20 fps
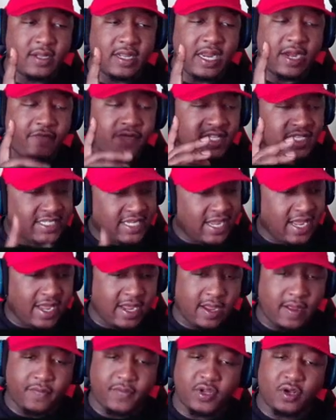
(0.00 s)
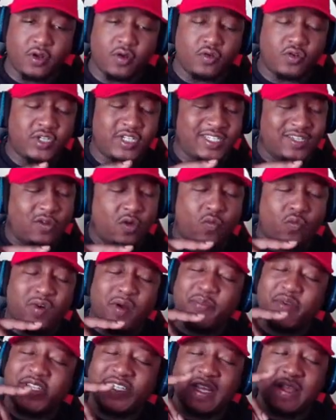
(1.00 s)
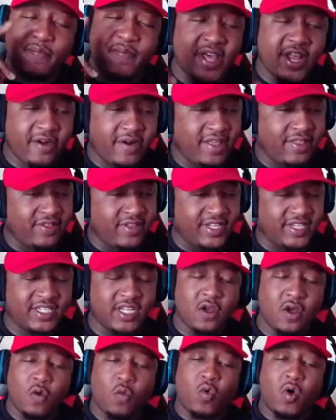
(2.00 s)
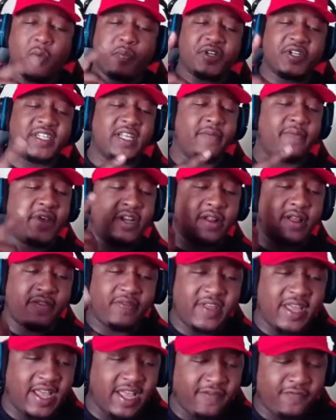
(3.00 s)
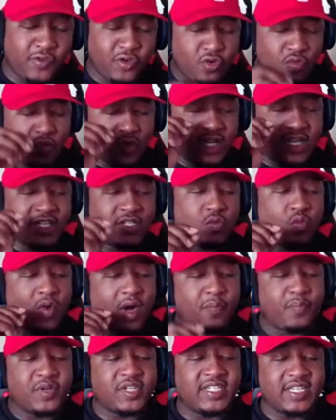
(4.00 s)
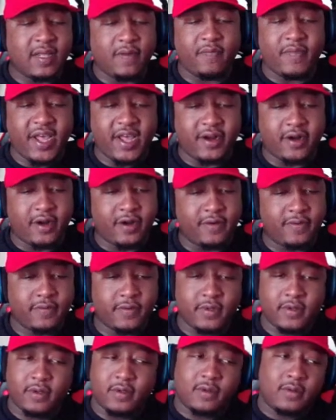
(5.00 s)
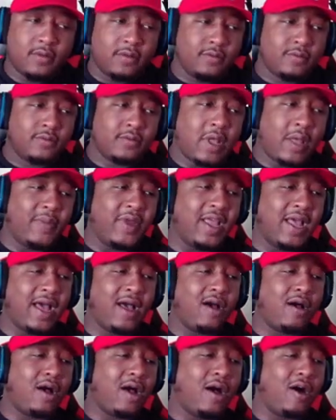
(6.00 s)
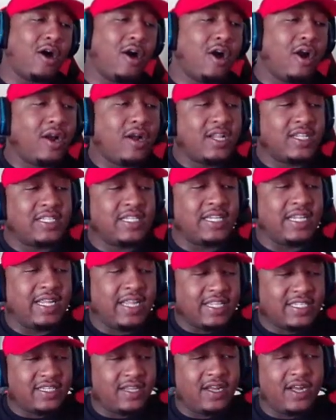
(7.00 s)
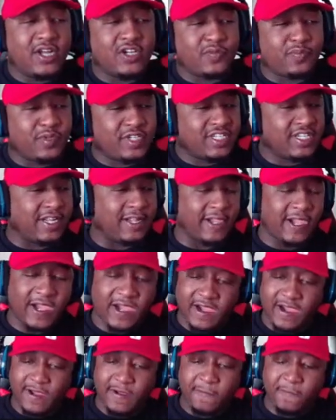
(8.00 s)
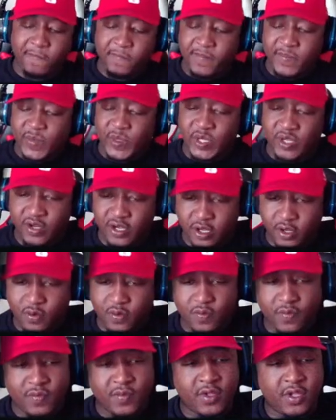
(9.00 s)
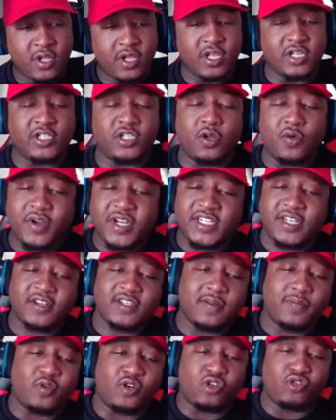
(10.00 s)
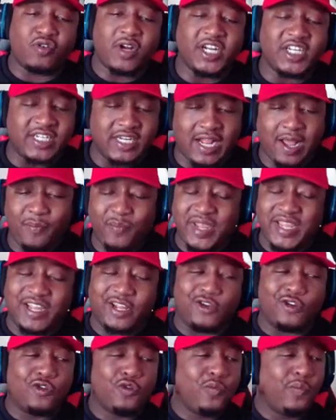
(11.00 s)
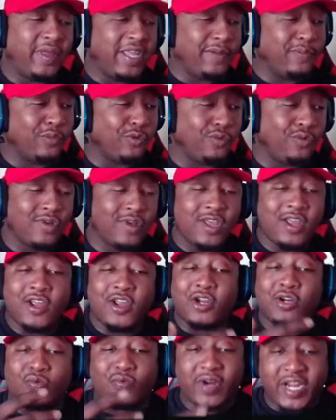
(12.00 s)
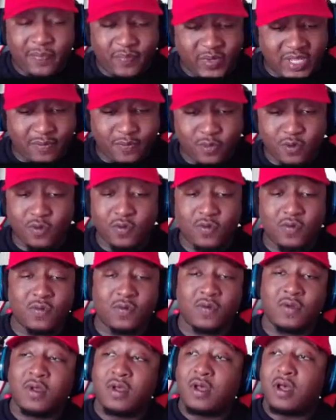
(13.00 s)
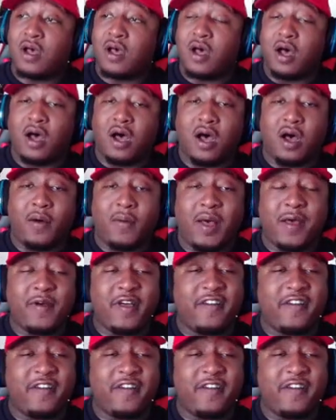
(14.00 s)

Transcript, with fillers: every time, you know, just 1% better at this, 1% better at that. If you do at least 1% better, I mean, how, how hard is it to get to 100%? You know, as long as there's a progression, I'm meeting new people, great people. Um, I'm